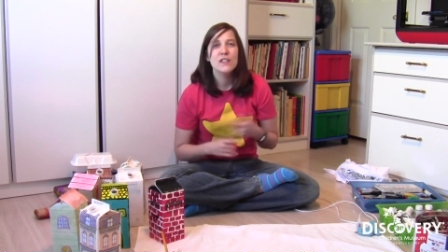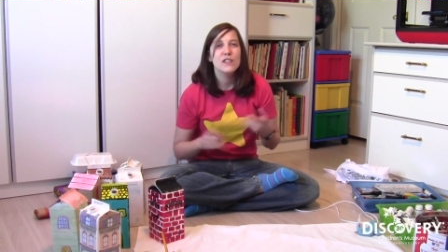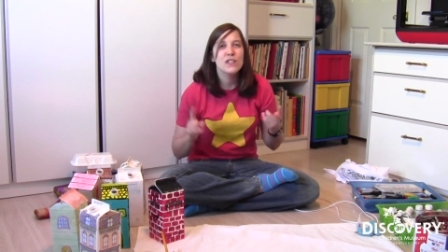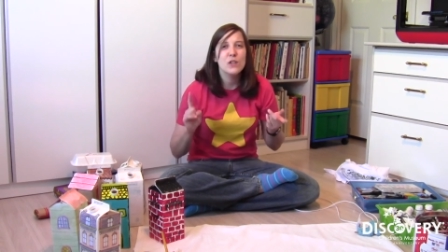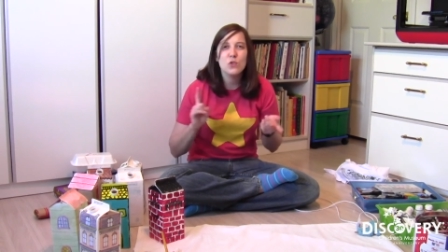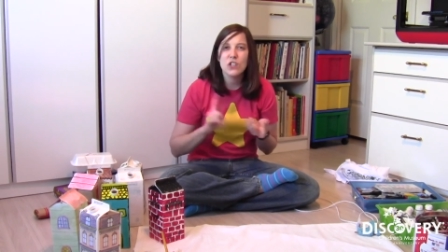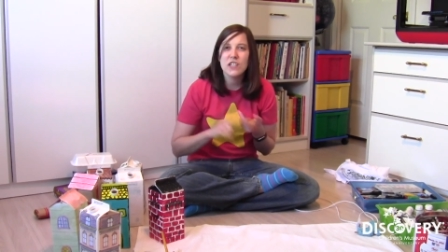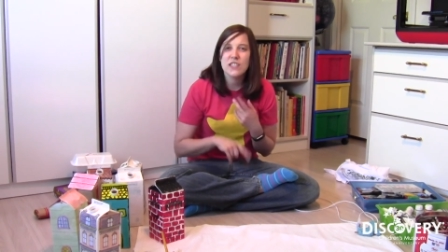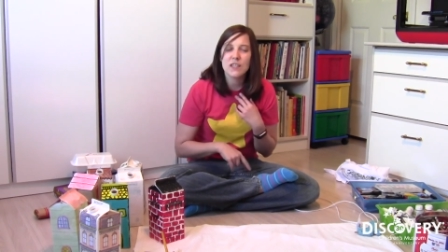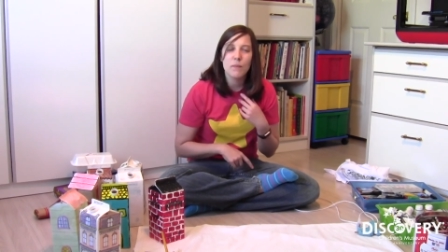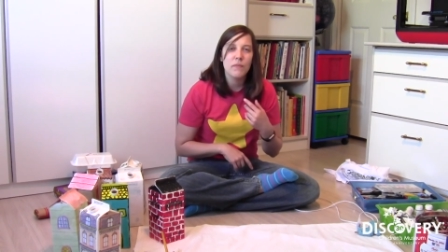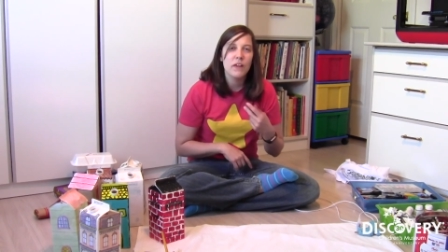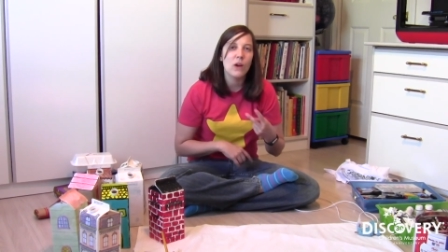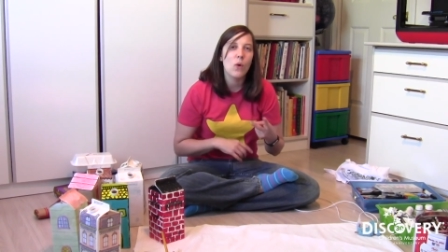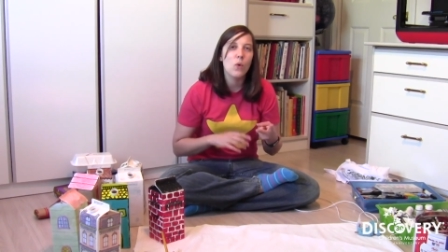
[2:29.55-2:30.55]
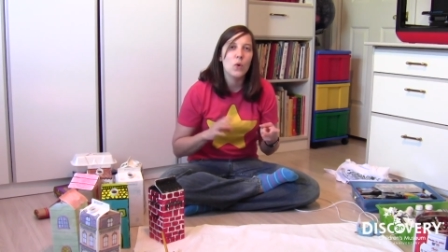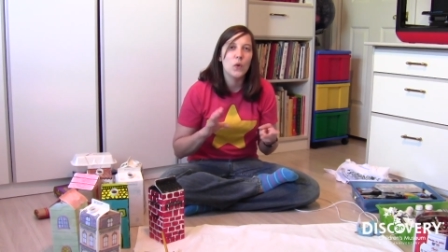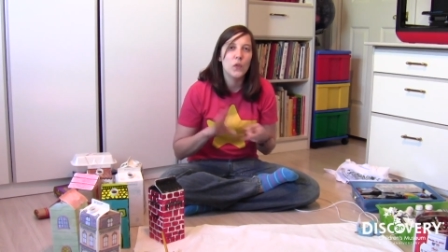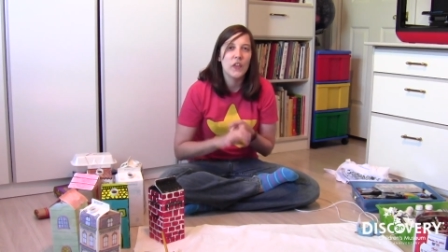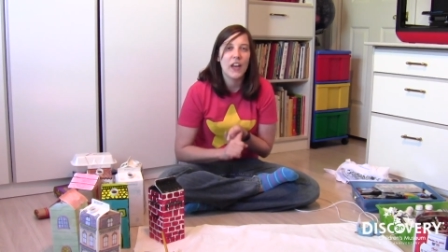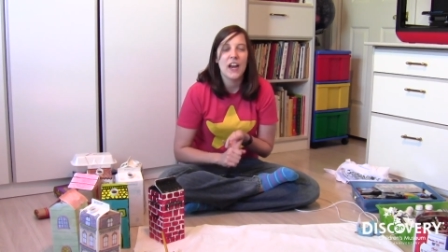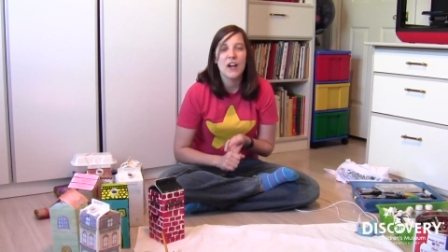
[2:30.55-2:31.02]
It's usually something
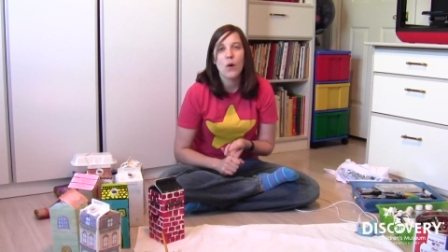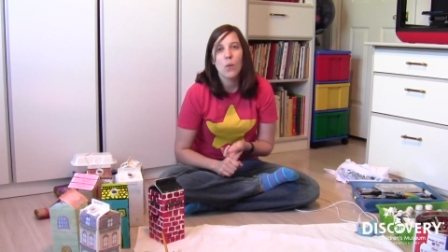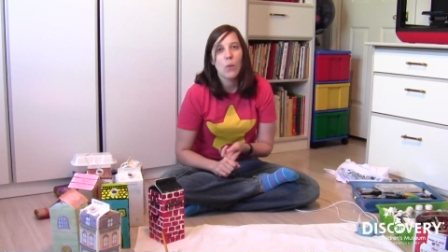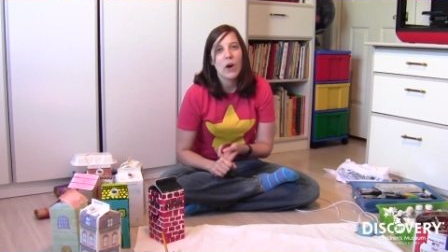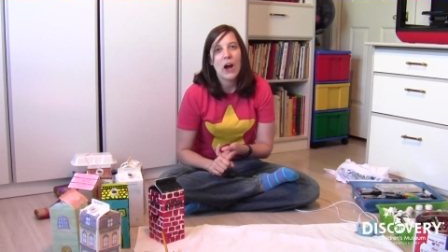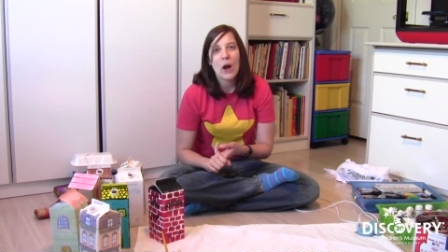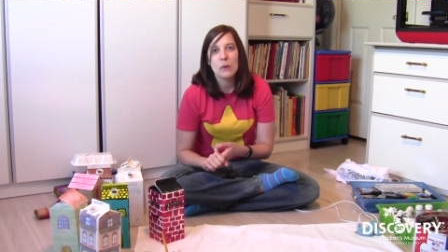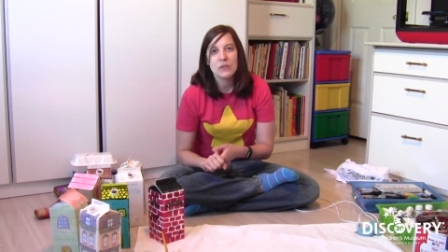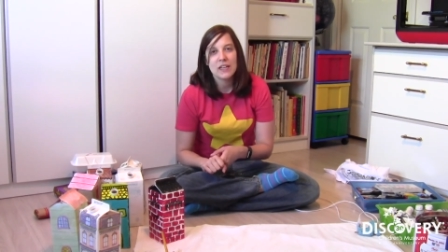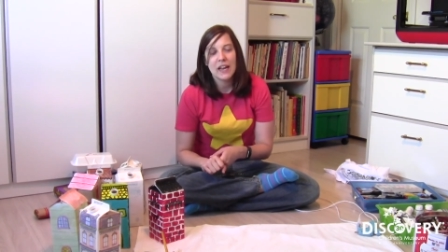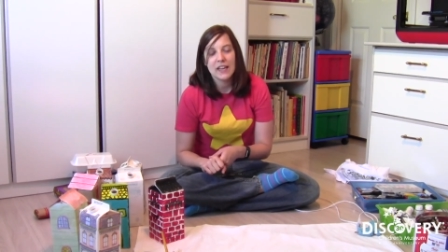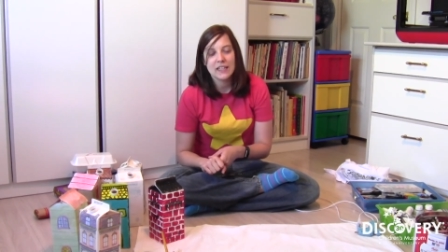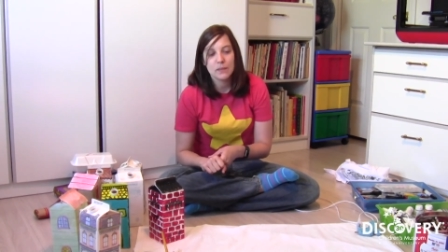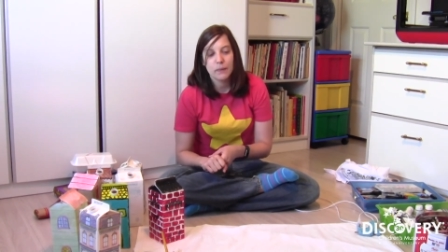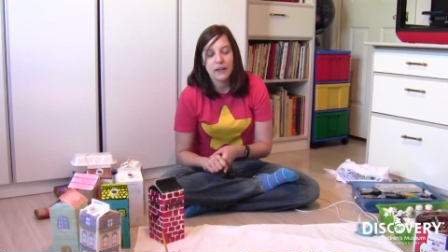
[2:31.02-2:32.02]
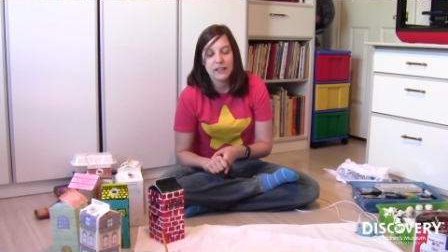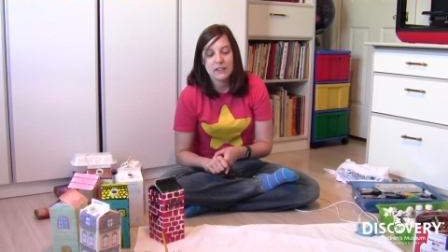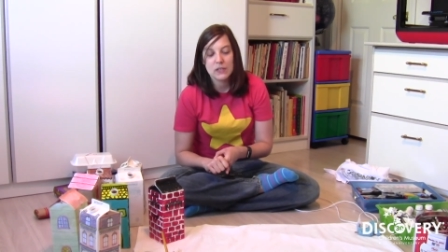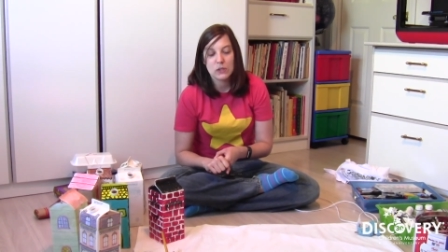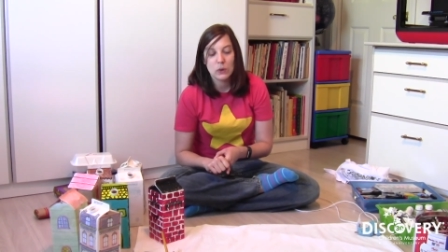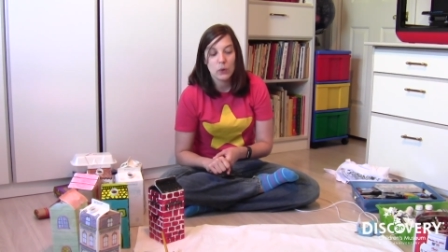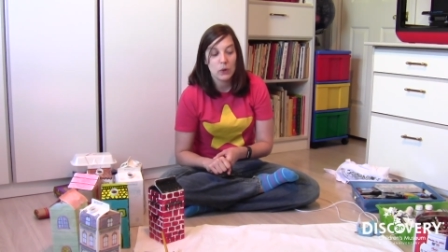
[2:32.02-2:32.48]
old that I don't wear out to nice
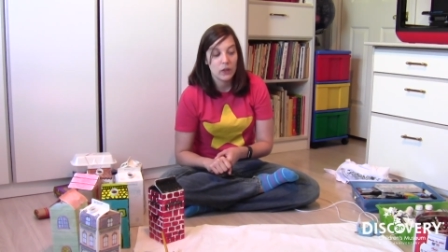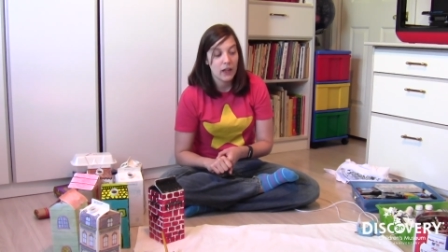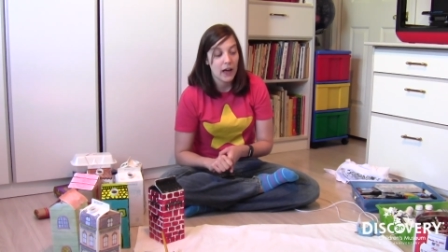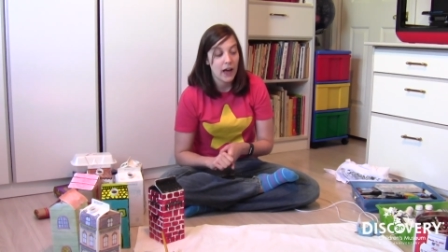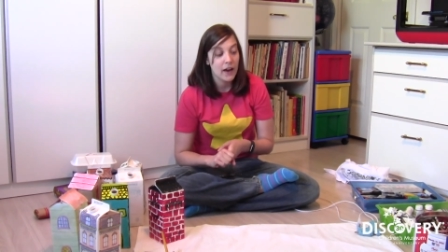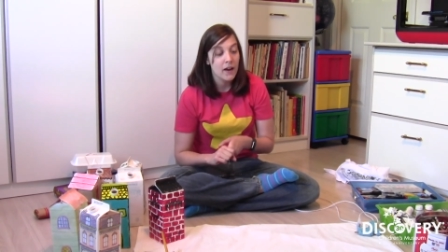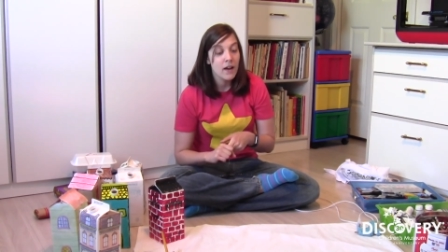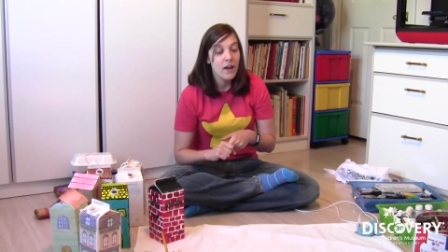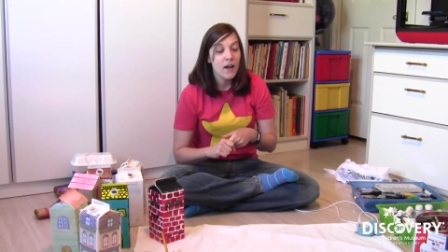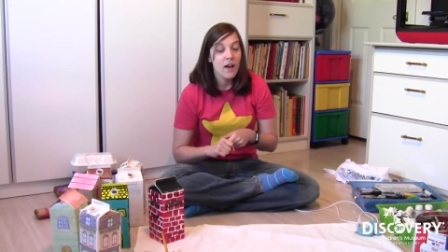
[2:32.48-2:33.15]
places a whole lot.